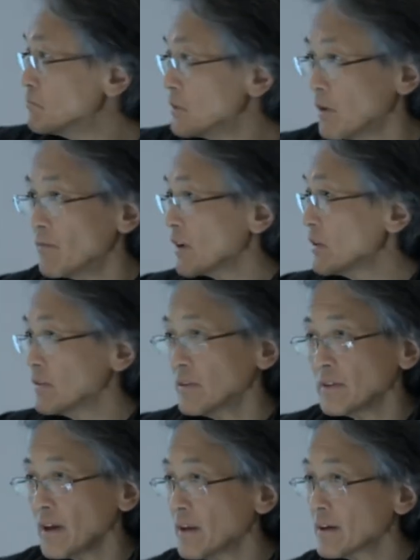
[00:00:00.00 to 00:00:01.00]
you know, vectors of
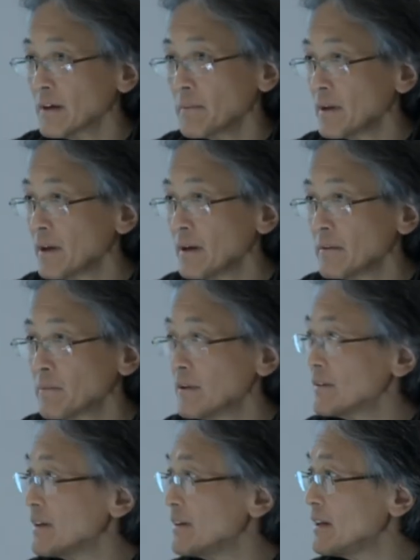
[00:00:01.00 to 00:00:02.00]
data coming in, but
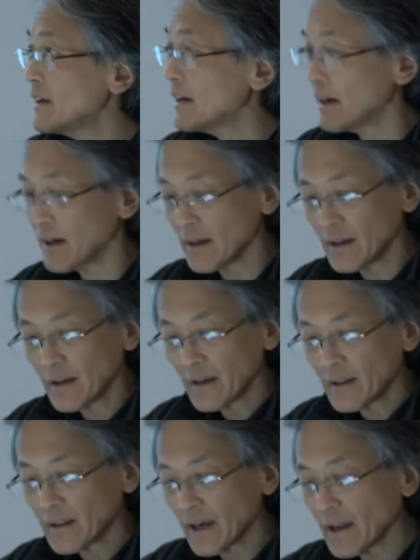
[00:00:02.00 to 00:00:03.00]
this idea
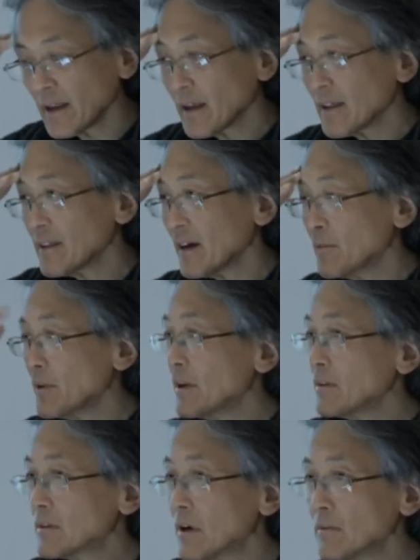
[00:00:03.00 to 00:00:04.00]
that, that we,
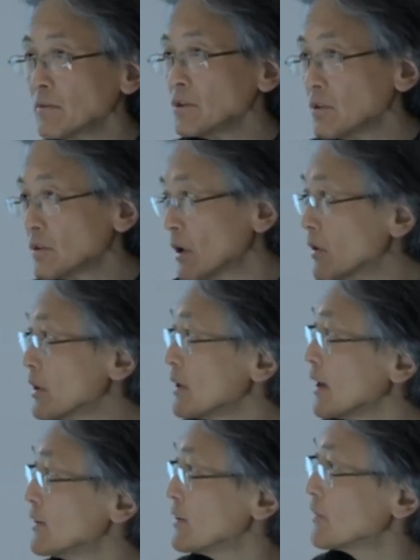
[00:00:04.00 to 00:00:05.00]
can to we should
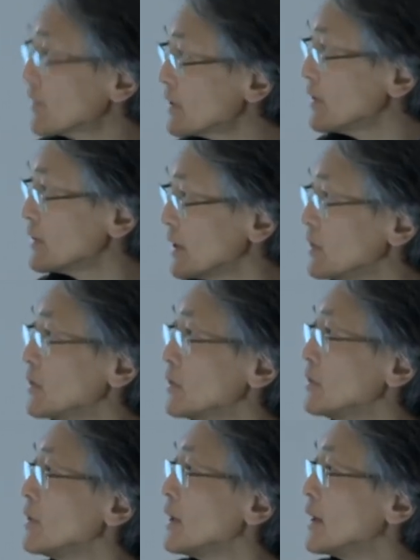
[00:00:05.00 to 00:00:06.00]
tokenize it first
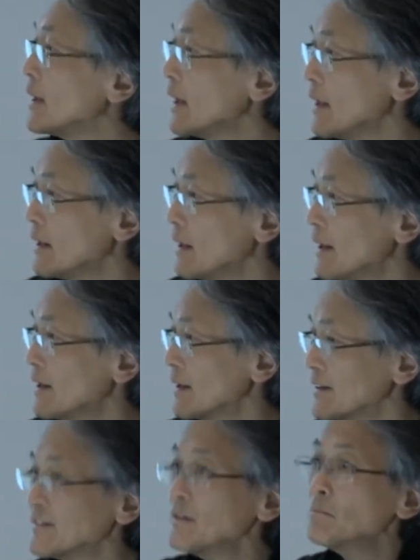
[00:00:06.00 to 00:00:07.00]
into a,
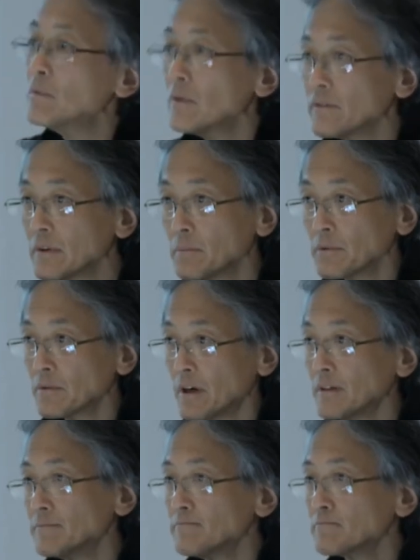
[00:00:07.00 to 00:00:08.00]
a symbol of some
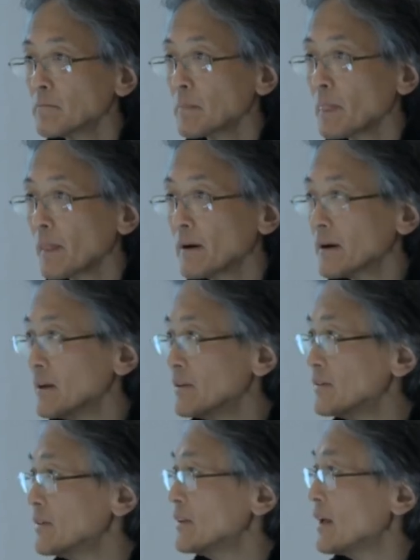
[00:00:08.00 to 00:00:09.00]
sort. Okay,
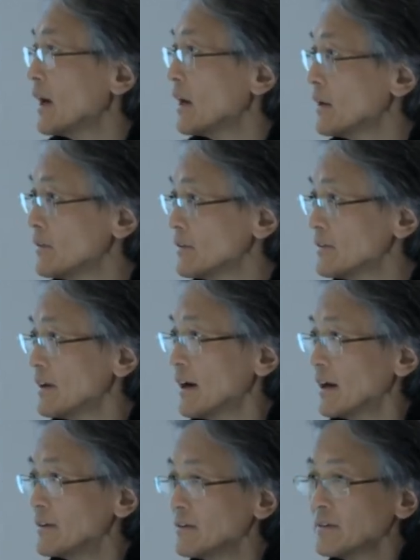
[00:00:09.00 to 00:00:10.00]
this is the hello
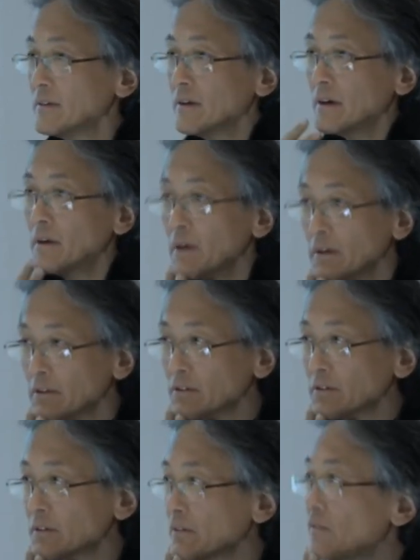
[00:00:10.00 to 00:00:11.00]
sign, this is the, this
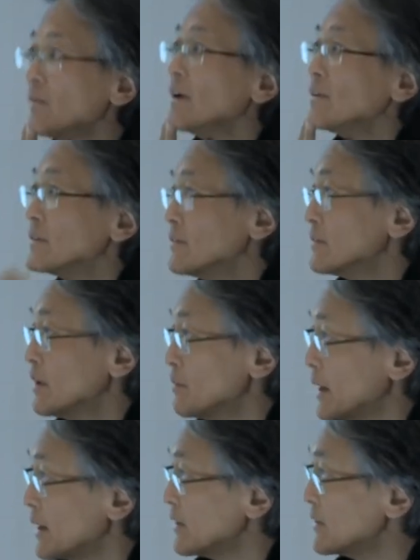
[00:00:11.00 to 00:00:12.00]
is the face of
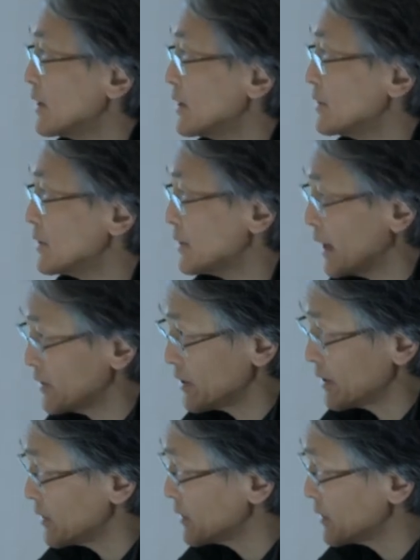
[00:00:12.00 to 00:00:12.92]
somebody, et cetera, et cetera, et